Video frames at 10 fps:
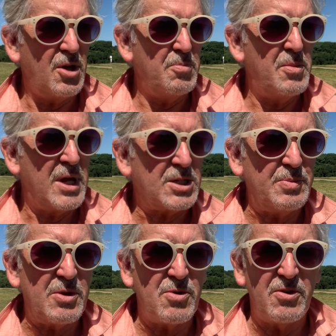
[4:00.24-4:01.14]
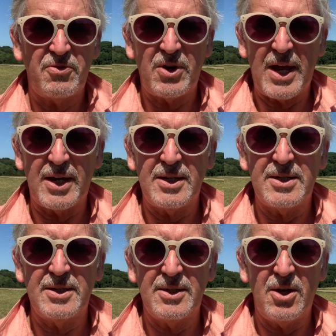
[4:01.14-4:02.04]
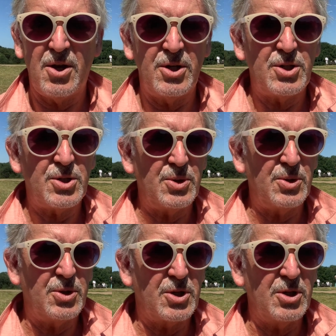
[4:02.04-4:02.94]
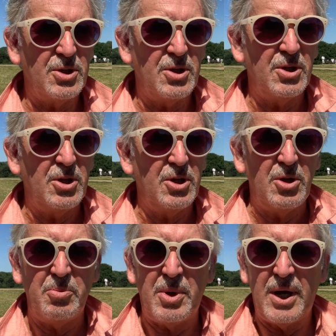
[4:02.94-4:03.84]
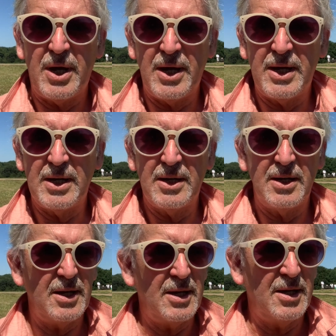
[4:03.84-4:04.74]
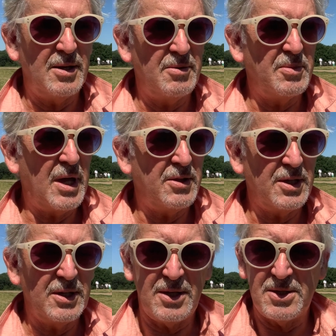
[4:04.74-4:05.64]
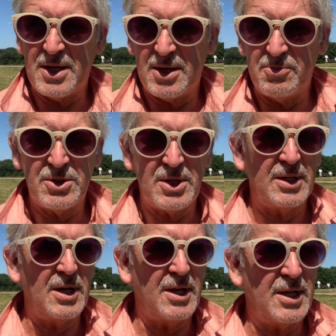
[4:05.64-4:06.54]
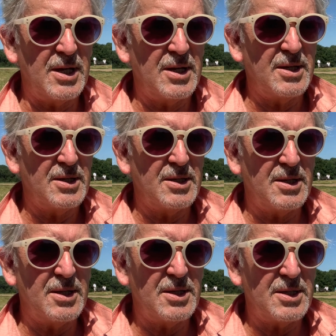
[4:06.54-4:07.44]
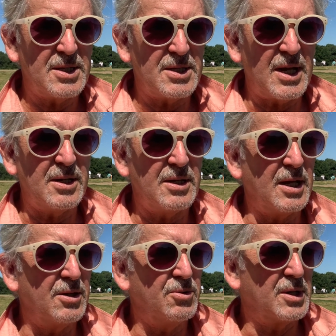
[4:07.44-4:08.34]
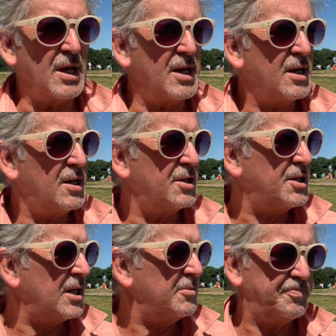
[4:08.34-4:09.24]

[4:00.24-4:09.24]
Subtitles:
makes me reflect on a talk by, I think his name was Guy Standing or Guy Harding,